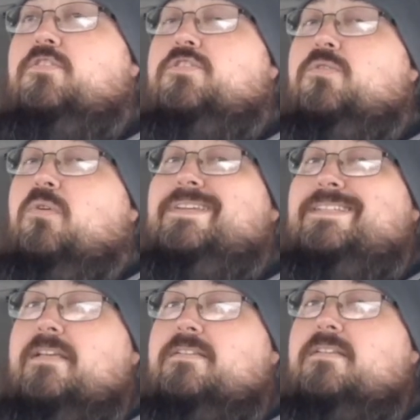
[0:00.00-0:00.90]

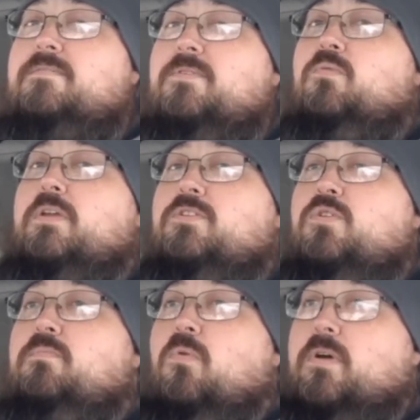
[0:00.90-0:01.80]
shortest distance between
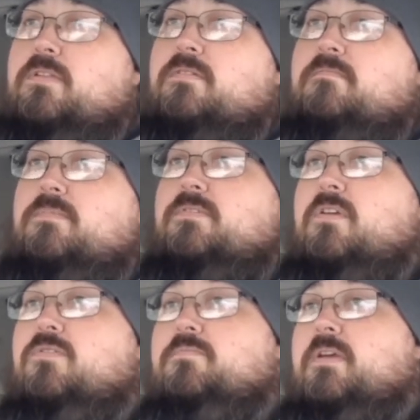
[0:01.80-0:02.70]
2 points,
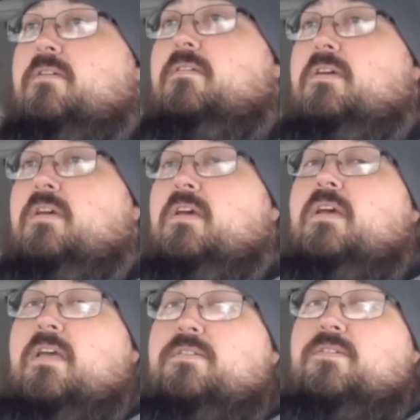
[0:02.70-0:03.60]

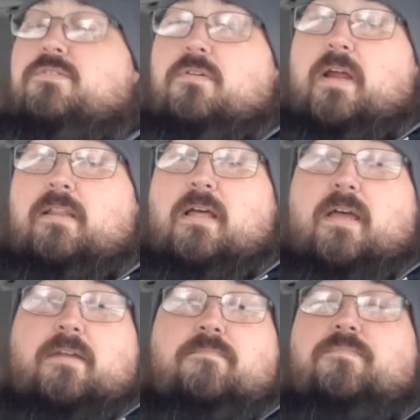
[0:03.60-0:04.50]
is a straight
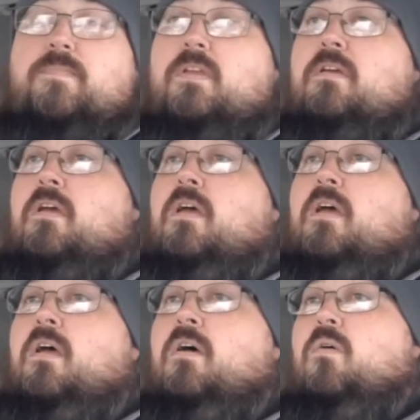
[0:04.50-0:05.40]
line.
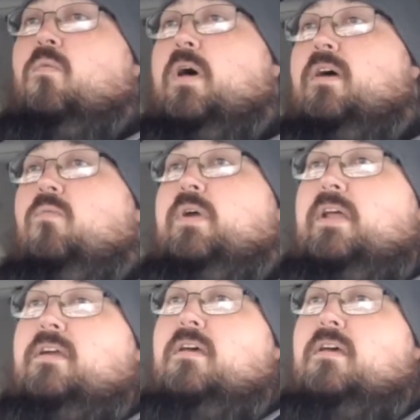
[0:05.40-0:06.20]
Well, when it